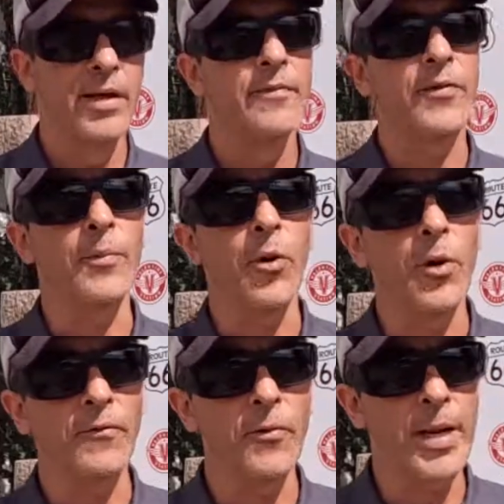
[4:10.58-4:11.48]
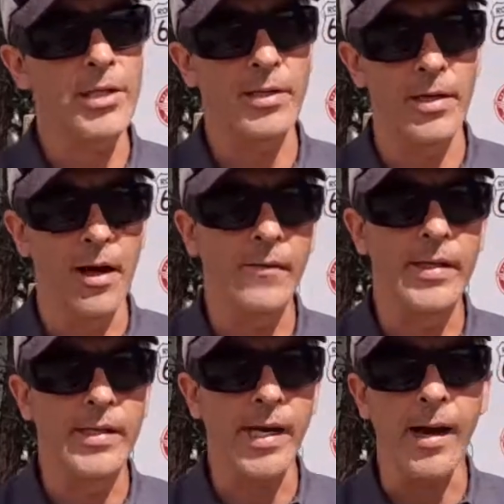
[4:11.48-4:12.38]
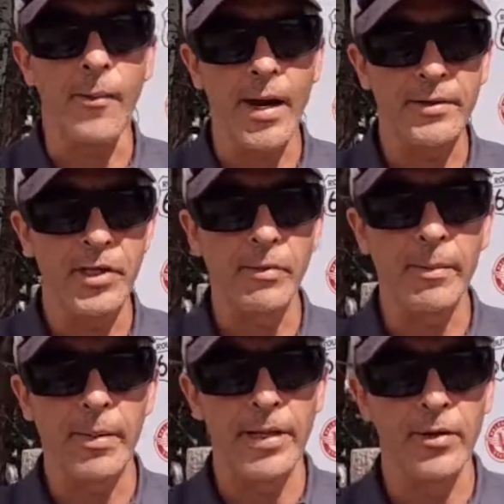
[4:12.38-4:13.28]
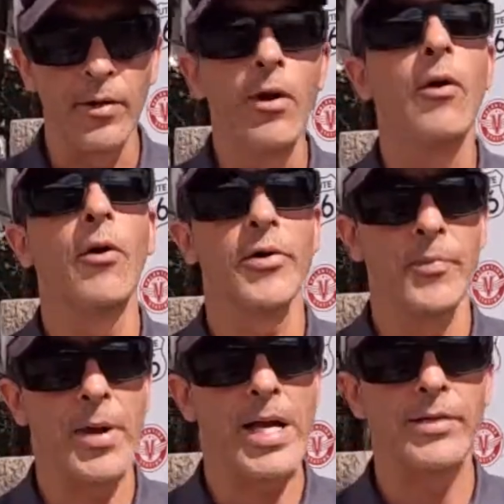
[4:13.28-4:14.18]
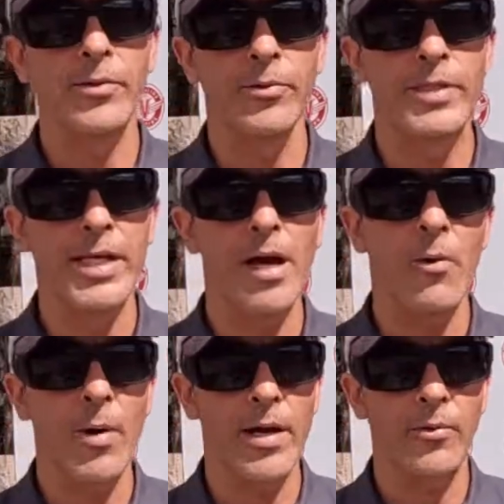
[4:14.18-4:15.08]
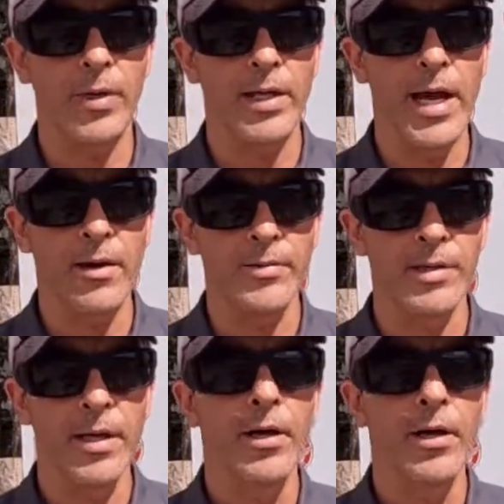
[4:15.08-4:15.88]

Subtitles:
For more information on the DIY tubing bender or the practical DIY greenhouse,